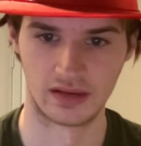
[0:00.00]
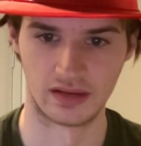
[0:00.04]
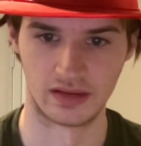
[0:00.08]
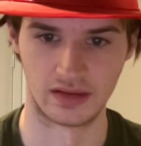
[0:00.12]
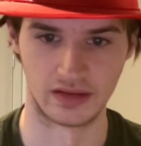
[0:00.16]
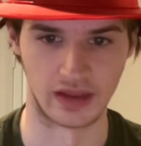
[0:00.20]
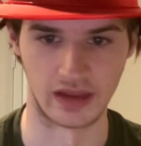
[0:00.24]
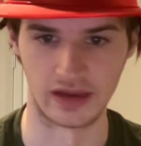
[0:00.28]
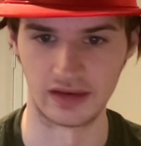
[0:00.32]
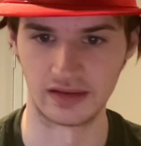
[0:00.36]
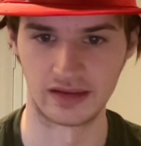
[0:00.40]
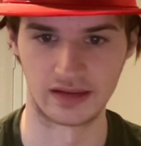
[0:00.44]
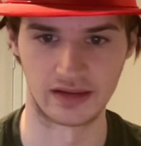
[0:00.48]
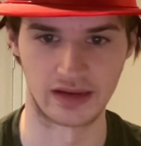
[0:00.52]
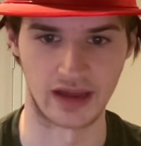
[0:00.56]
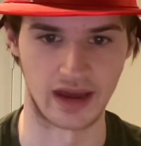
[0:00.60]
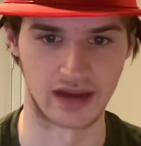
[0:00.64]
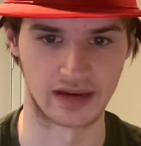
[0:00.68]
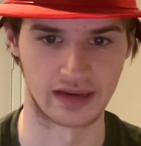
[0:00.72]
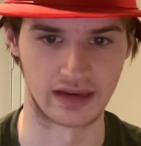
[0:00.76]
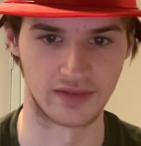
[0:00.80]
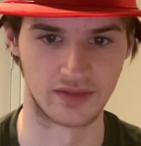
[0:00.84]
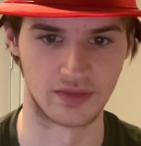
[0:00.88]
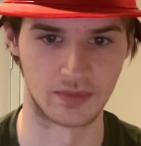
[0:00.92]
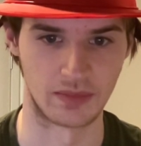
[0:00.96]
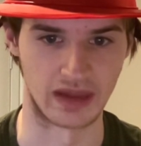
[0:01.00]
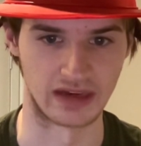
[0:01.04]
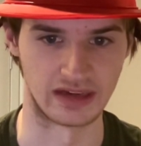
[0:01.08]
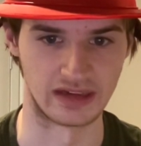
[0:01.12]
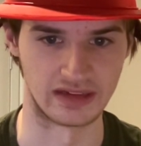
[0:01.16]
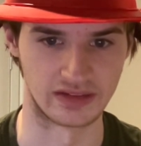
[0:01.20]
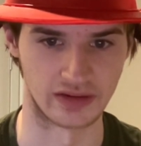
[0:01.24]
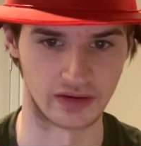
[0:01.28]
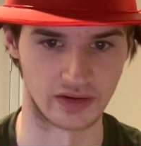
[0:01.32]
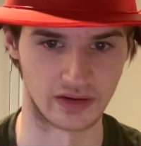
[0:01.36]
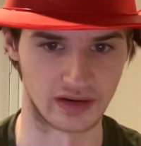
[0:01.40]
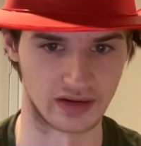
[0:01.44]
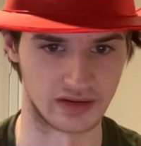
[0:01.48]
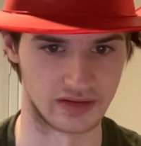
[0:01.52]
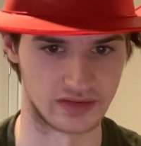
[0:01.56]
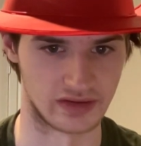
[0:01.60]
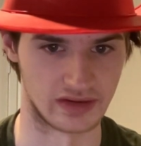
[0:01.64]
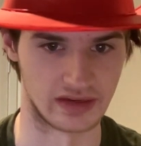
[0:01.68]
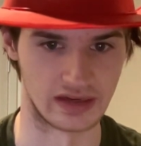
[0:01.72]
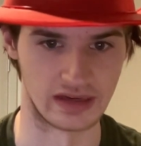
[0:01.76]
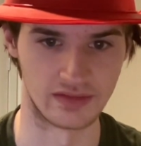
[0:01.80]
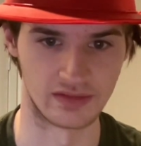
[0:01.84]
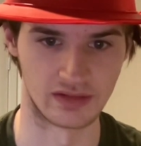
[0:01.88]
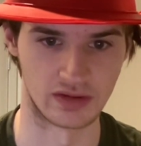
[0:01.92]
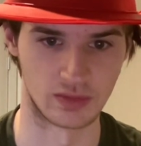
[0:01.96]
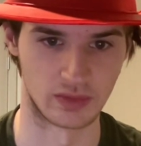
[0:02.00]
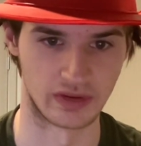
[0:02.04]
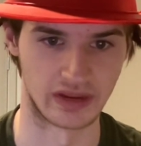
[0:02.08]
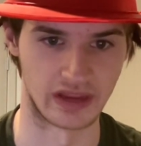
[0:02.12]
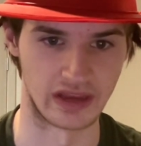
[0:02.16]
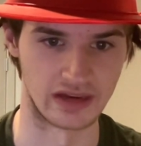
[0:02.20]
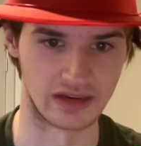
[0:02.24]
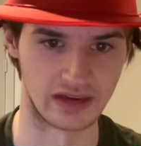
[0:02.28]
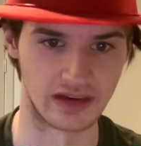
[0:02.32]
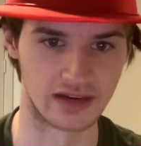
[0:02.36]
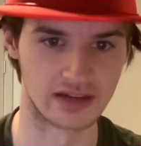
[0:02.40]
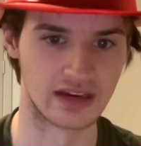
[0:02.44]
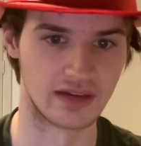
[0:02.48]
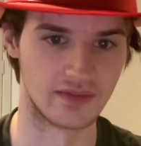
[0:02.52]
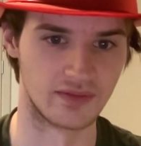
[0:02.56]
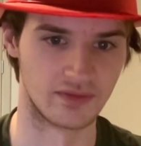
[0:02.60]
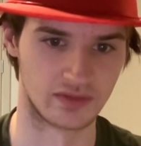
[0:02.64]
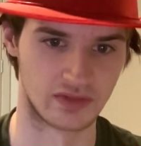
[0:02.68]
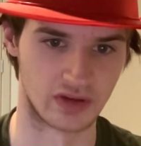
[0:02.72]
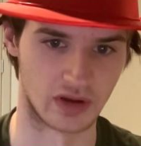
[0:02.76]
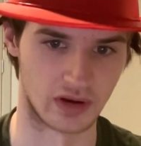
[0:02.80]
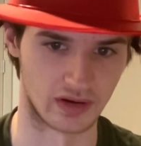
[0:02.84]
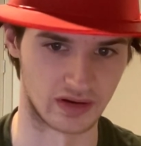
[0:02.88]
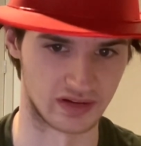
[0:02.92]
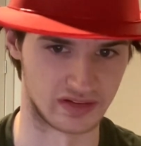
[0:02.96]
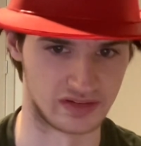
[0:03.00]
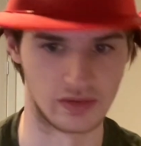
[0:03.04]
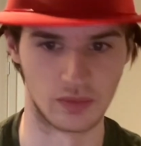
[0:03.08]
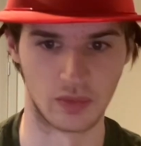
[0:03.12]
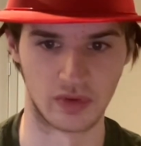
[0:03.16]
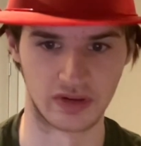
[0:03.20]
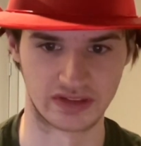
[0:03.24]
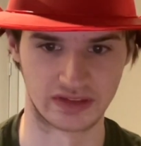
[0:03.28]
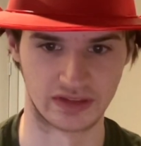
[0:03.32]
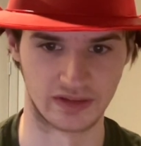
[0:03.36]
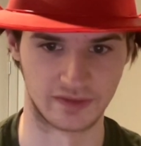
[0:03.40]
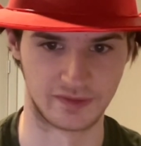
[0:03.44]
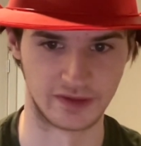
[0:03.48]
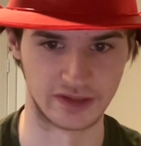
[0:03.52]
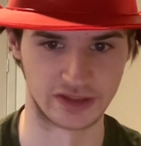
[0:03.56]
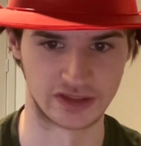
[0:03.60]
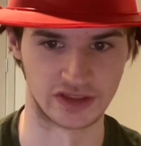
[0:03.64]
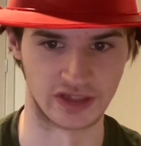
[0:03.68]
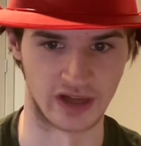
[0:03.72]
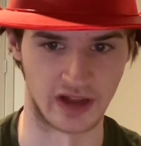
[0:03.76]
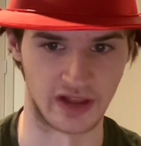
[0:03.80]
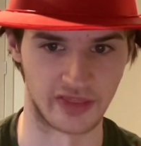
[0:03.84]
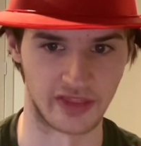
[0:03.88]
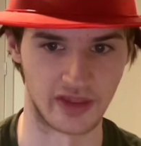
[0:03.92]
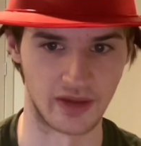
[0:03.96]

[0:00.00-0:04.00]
They did not give him any targets, and even when they did give him targets, he wasn't efficient on